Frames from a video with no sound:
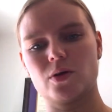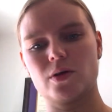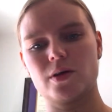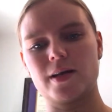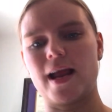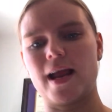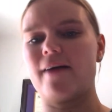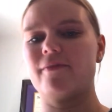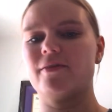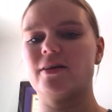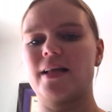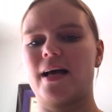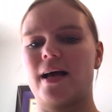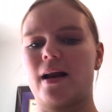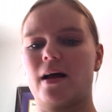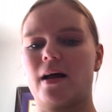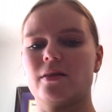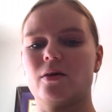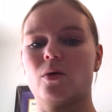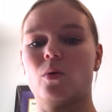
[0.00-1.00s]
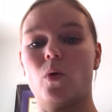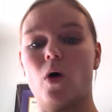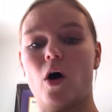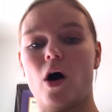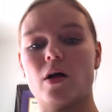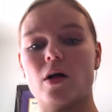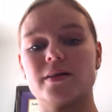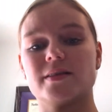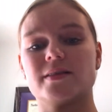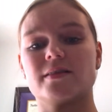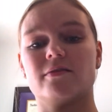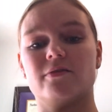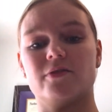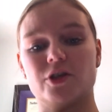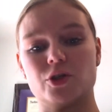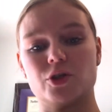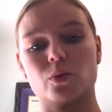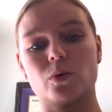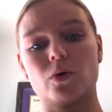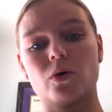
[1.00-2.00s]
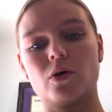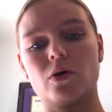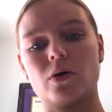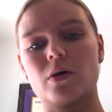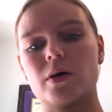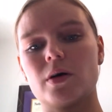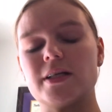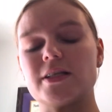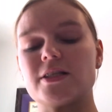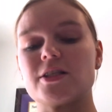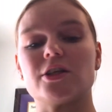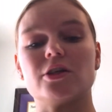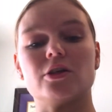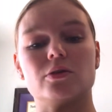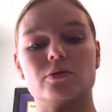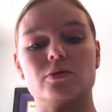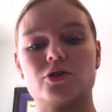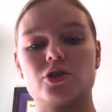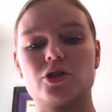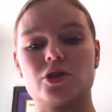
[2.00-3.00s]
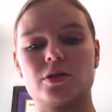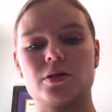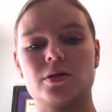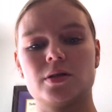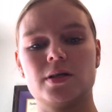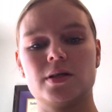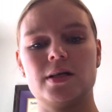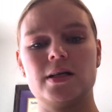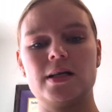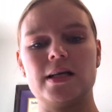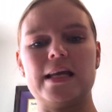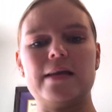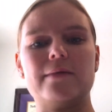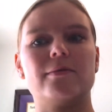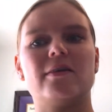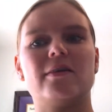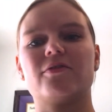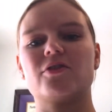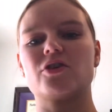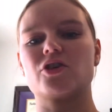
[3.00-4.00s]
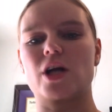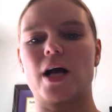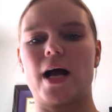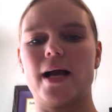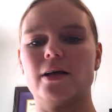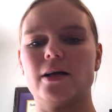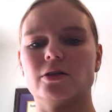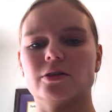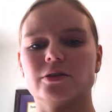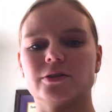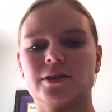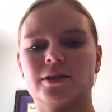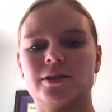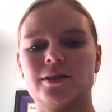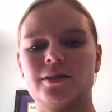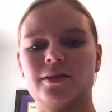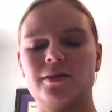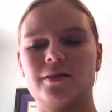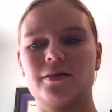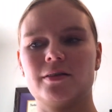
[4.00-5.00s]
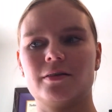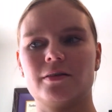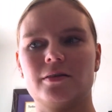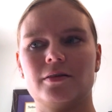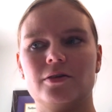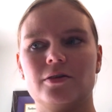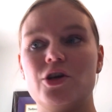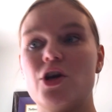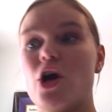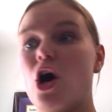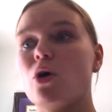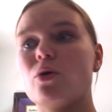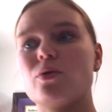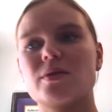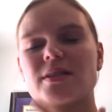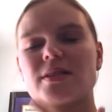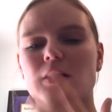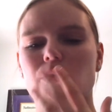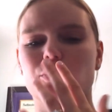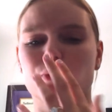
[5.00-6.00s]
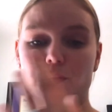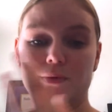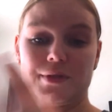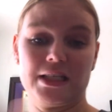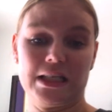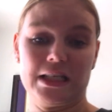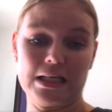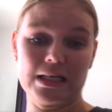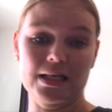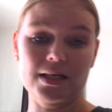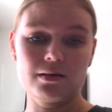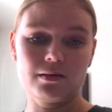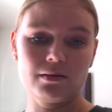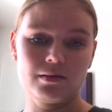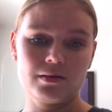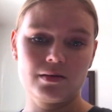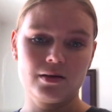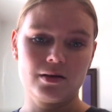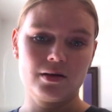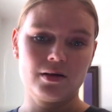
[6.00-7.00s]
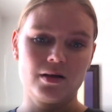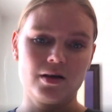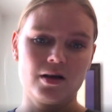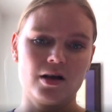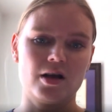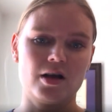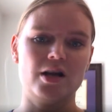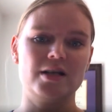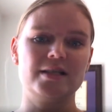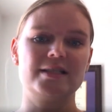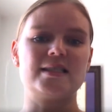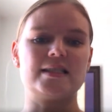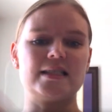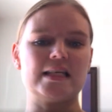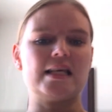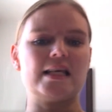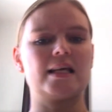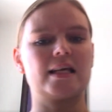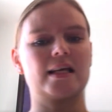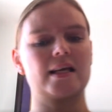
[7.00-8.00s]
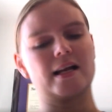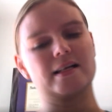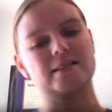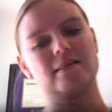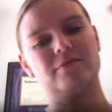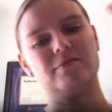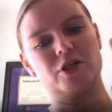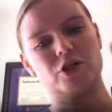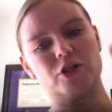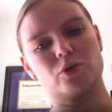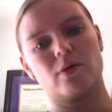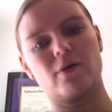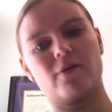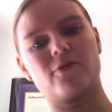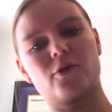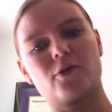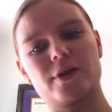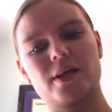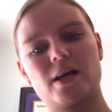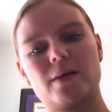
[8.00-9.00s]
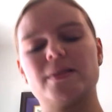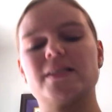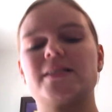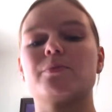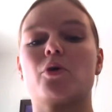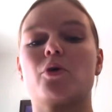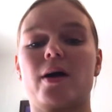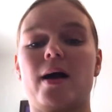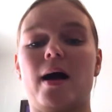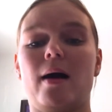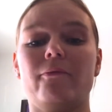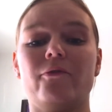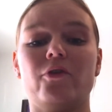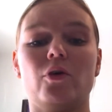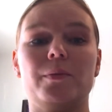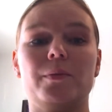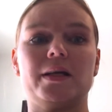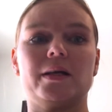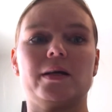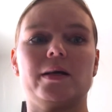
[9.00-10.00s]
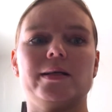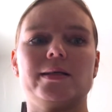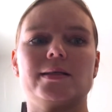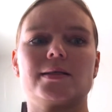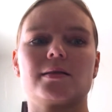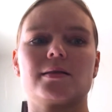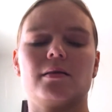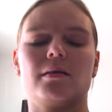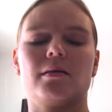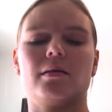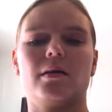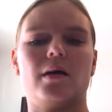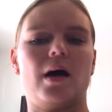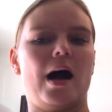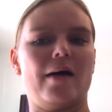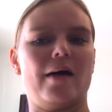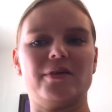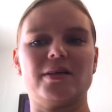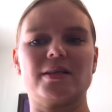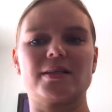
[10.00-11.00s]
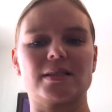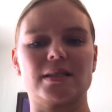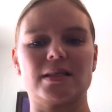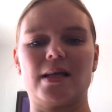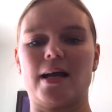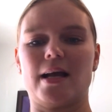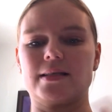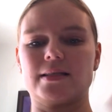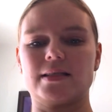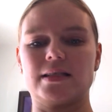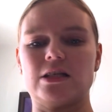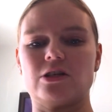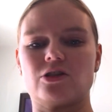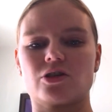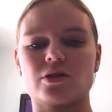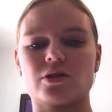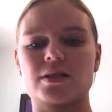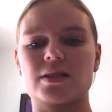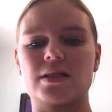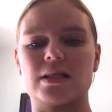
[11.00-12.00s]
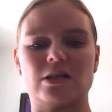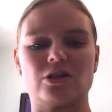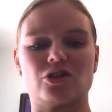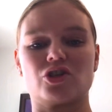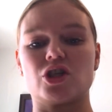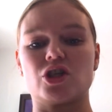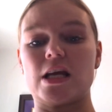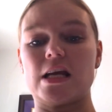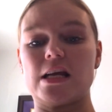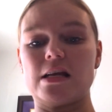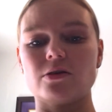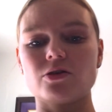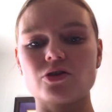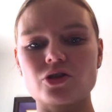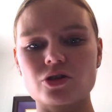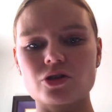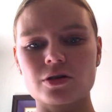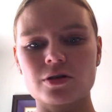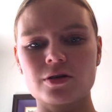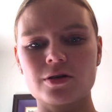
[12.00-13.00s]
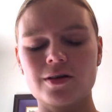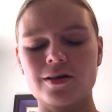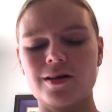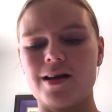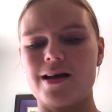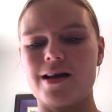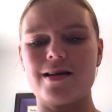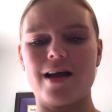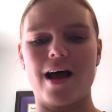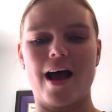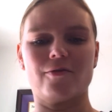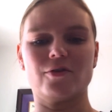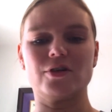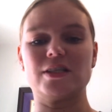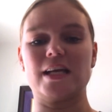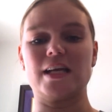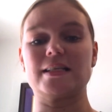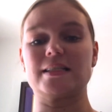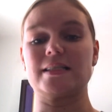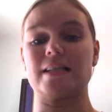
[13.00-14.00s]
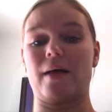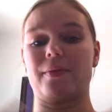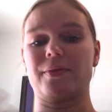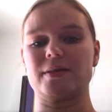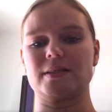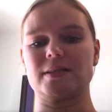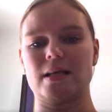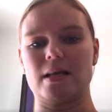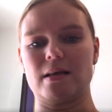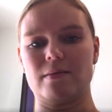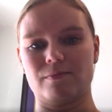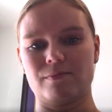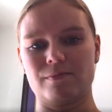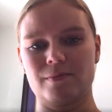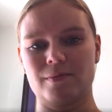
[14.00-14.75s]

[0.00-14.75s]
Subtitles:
and having that on the wall as a visual is huge. Even if a child knows the routine, seeing it as a visual for them is more helpful, because obviously as teachers, things change and every day is not the same.